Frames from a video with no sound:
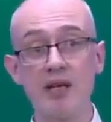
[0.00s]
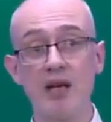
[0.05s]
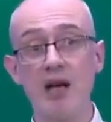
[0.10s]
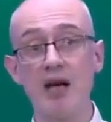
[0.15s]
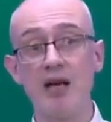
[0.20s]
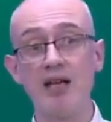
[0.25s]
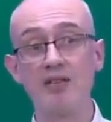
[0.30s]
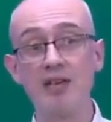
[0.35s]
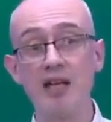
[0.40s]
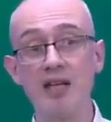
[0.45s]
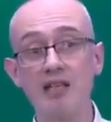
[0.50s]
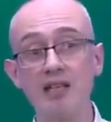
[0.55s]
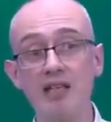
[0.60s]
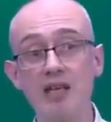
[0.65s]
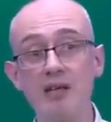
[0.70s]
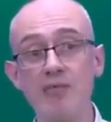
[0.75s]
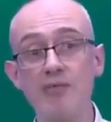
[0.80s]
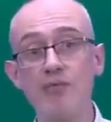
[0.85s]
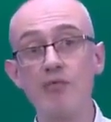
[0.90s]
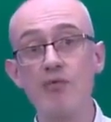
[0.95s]
I then
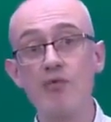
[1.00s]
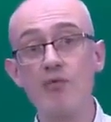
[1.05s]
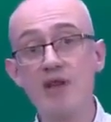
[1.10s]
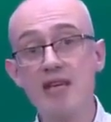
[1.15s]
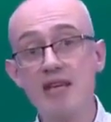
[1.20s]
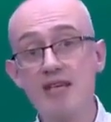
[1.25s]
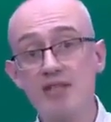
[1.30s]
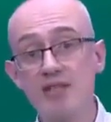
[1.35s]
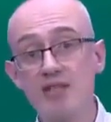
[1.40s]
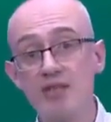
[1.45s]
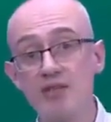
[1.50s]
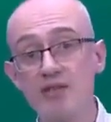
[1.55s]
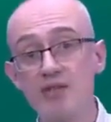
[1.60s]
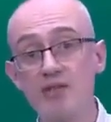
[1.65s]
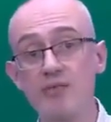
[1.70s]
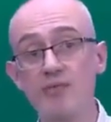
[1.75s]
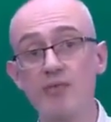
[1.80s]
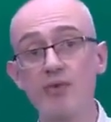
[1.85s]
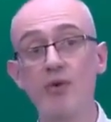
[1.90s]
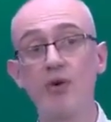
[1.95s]
give
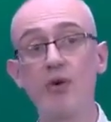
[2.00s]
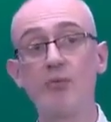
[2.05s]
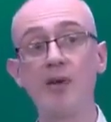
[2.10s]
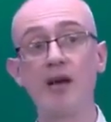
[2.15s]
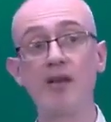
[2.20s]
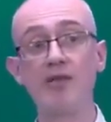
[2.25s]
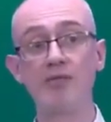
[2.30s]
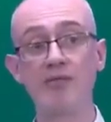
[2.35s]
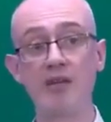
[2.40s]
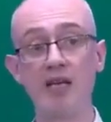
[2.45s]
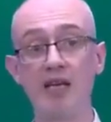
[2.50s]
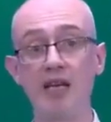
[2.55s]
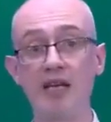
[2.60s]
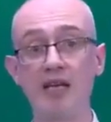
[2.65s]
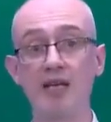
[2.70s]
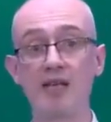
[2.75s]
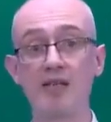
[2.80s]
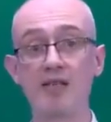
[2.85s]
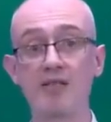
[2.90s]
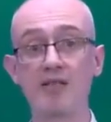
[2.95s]
reasons for my
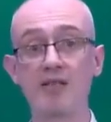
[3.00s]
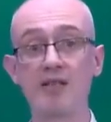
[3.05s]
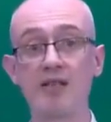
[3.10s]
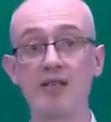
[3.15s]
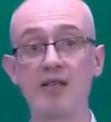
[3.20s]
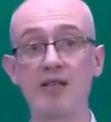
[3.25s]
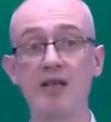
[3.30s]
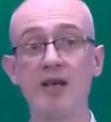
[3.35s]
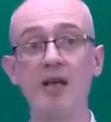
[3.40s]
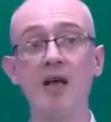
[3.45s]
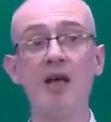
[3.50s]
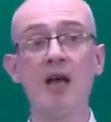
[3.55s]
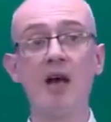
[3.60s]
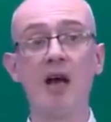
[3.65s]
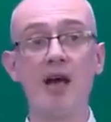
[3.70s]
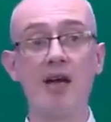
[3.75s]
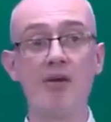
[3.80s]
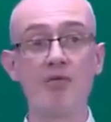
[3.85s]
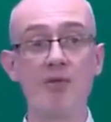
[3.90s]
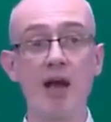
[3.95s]
feelings.
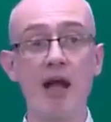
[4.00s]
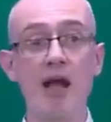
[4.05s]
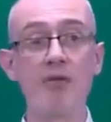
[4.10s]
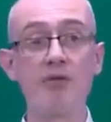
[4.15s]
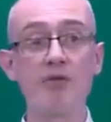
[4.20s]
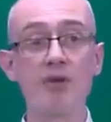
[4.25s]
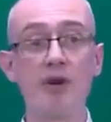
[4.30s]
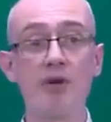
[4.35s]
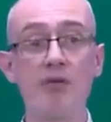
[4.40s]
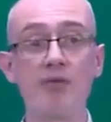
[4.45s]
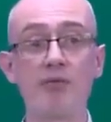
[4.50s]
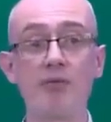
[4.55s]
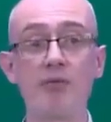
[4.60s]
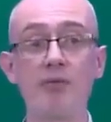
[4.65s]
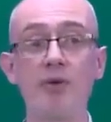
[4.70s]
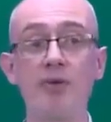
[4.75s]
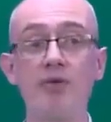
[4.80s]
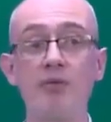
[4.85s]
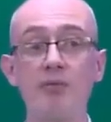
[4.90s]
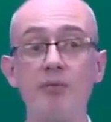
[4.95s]
I round off
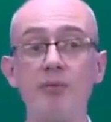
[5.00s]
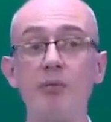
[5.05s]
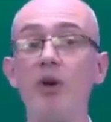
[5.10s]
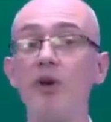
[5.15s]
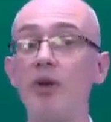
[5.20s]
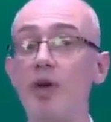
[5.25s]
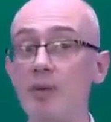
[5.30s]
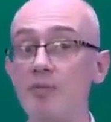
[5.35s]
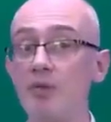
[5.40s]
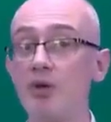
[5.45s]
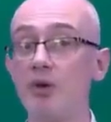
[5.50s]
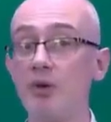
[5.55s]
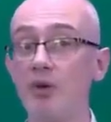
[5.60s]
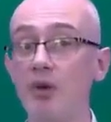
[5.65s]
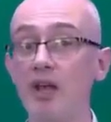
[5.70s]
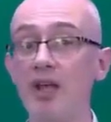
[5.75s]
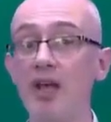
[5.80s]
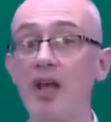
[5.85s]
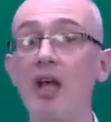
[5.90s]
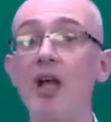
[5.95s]
with what I'm
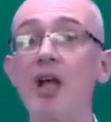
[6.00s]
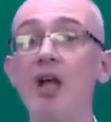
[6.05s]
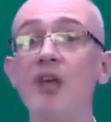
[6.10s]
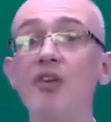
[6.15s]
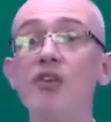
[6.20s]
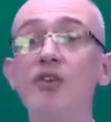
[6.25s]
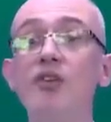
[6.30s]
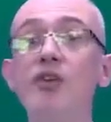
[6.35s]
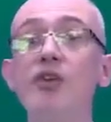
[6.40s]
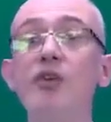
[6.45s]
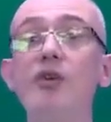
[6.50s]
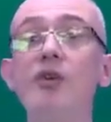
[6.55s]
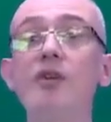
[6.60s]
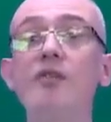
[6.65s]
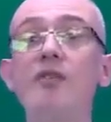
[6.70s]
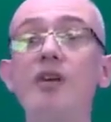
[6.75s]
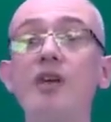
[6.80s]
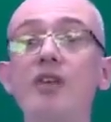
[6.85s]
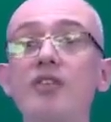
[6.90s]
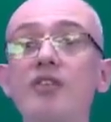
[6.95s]
calling a
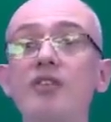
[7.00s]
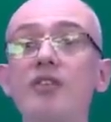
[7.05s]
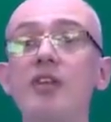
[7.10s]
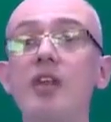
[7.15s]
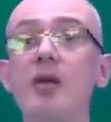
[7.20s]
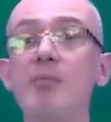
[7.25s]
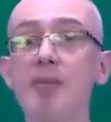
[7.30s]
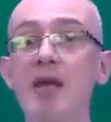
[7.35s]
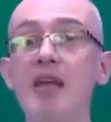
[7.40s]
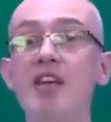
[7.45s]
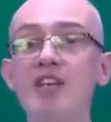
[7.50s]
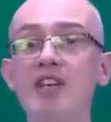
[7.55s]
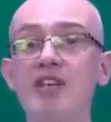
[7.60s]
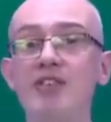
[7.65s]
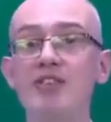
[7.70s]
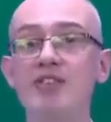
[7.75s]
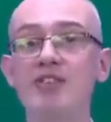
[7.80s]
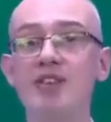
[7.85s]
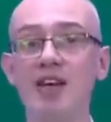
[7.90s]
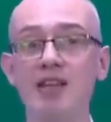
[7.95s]
universal opinion
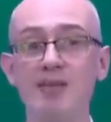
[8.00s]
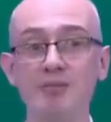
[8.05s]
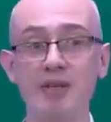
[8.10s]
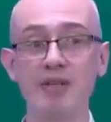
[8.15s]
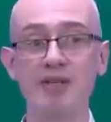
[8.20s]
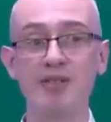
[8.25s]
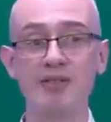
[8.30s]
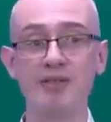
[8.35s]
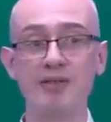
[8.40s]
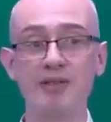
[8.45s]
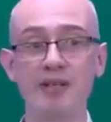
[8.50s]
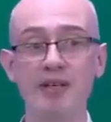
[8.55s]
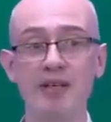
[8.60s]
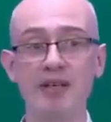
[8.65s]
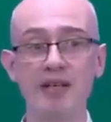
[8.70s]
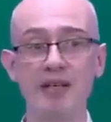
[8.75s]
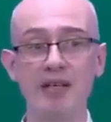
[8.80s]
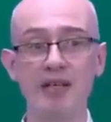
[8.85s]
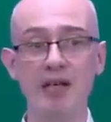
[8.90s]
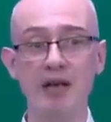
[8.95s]
statement,
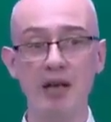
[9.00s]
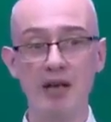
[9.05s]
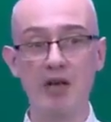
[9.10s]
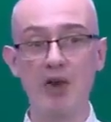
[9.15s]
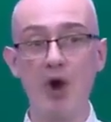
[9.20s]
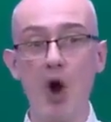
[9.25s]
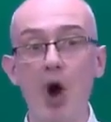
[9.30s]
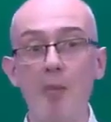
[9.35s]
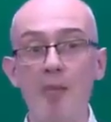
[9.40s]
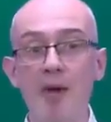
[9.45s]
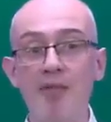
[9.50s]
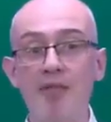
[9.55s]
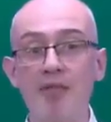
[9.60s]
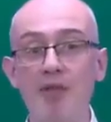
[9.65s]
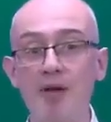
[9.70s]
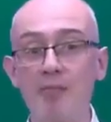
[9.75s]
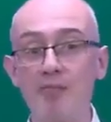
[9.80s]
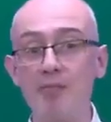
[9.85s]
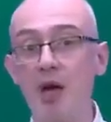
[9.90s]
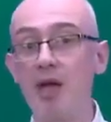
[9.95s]
a comment
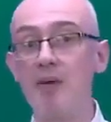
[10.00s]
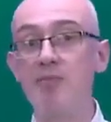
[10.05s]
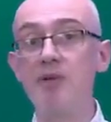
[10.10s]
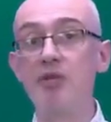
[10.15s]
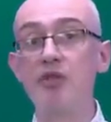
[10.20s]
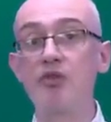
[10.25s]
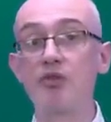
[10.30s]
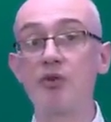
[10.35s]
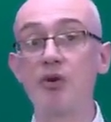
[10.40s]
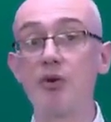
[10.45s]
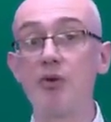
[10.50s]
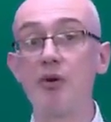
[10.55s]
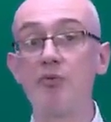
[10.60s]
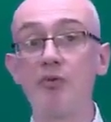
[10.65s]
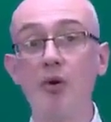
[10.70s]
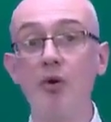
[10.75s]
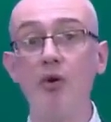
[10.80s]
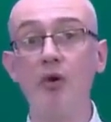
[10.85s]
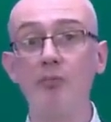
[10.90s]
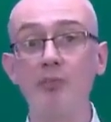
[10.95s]
that might be true of
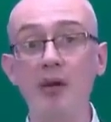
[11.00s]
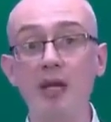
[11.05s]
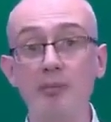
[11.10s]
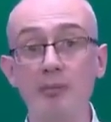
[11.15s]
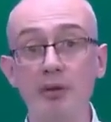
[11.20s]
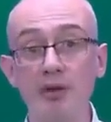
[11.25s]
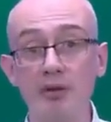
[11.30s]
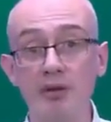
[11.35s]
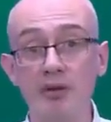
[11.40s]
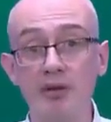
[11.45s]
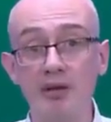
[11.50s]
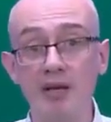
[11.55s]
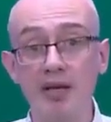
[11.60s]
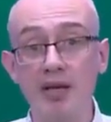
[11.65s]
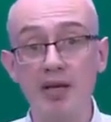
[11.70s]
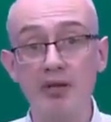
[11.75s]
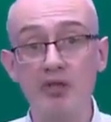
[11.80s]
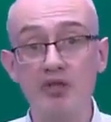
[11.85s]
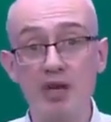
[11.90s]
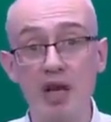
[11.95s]
all people
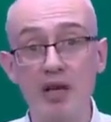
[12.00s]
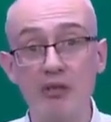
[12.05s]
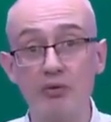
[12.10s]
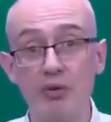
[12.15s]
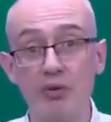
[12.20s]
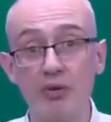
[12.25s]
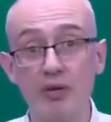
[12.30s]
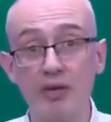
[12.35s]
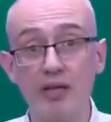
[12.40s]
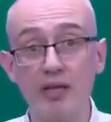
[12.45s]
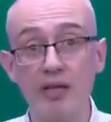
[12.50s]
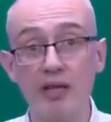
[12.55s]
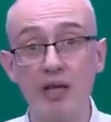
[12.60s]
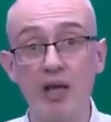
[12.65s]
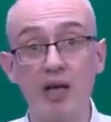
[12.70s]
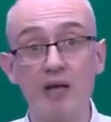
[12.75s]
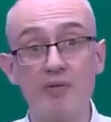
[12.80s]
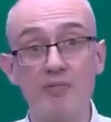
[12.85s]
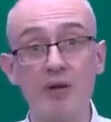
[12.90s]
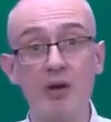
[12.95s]
in general in
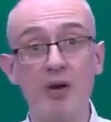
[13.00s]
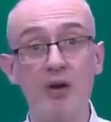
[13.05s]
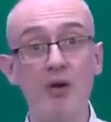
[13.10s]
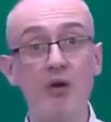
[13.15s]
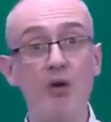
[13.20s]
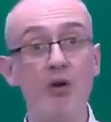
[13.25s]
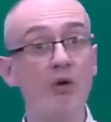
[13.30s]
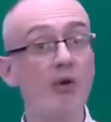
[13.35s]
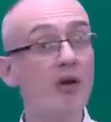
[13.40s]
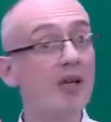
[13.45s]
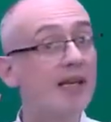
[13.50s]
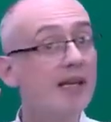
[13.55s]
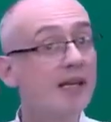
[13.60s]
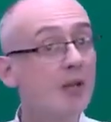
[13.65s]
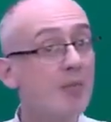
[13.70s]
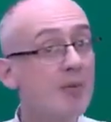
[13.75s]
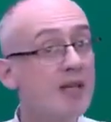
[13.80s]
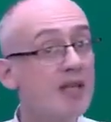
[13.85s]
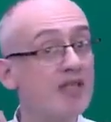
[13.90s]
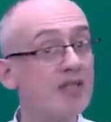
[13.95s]
life, or a little
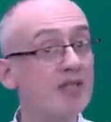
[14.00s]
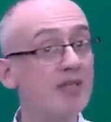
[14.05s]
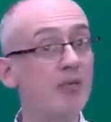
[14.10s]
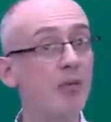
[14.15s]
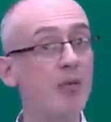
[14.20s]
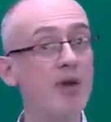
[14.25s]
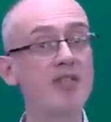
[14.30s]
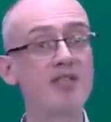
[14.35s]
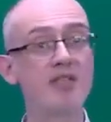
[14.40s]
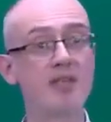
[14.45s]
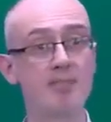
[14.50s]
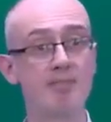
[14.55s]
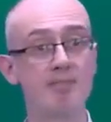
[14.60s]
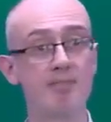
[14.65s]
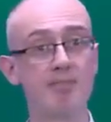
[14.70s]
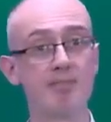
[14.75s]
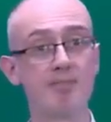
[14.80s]
piece of wisdom.